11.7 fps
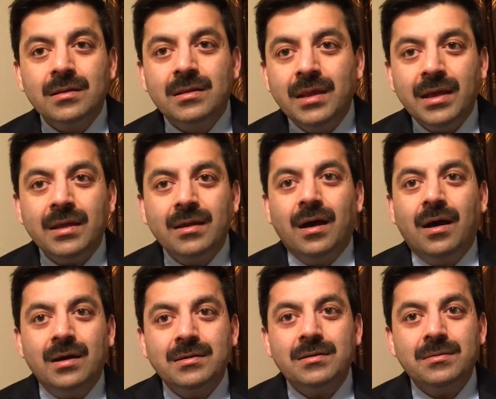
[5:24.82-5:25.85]
they
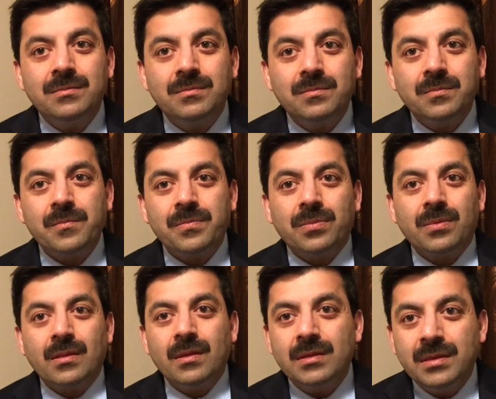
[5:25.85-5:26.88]
got
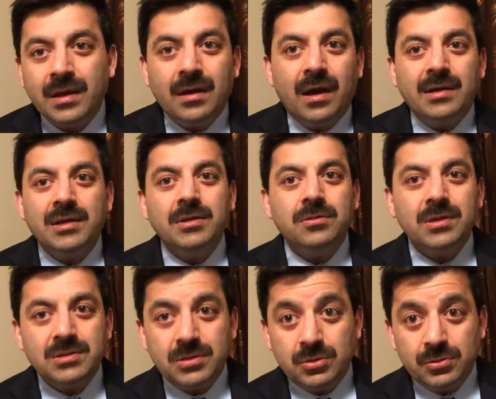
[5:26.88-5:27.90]
into
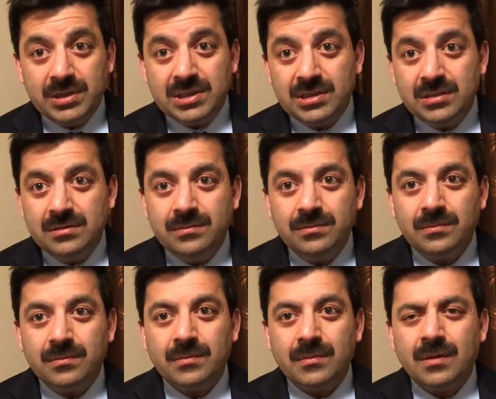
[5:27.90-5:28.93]
a situation,
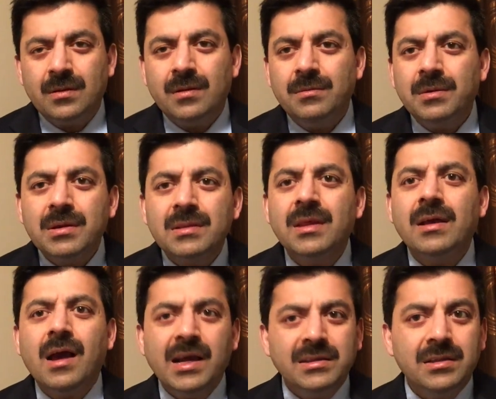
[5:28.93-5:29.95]

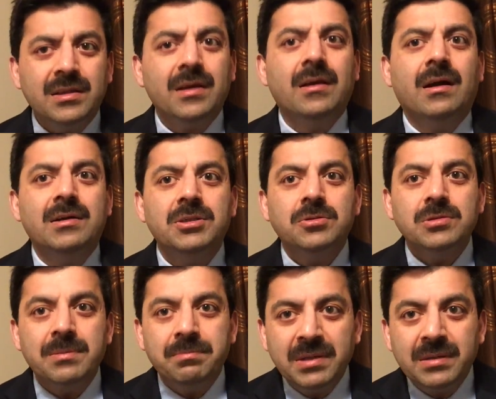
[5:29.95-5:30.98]
they got
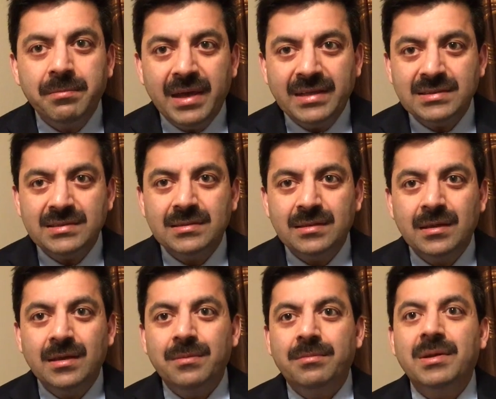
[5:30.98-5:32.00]
into a big mess
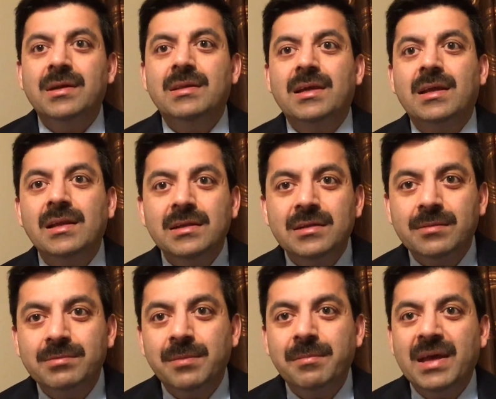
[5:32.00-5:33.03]
where they cleaned
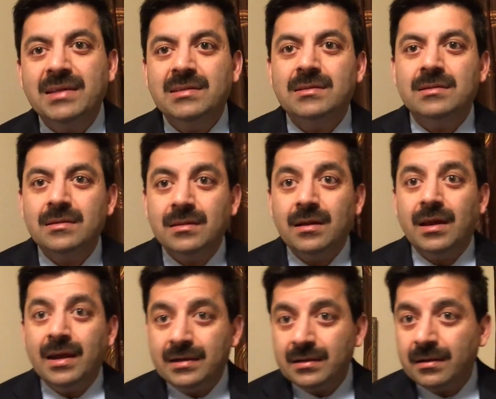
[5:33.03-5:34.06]
up the mess
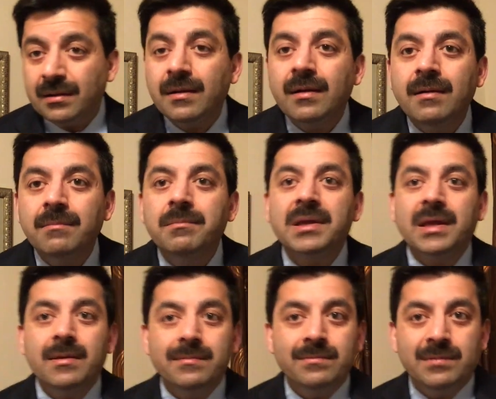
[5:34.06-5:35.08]
and
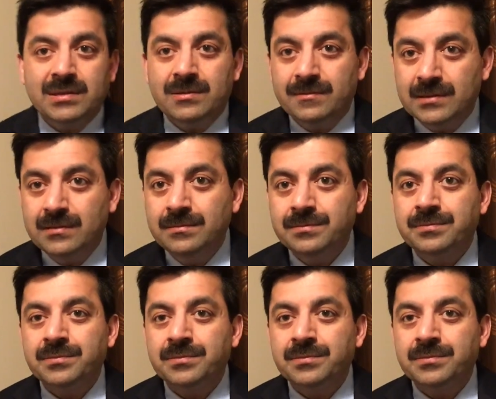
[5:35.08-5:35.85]
became visible.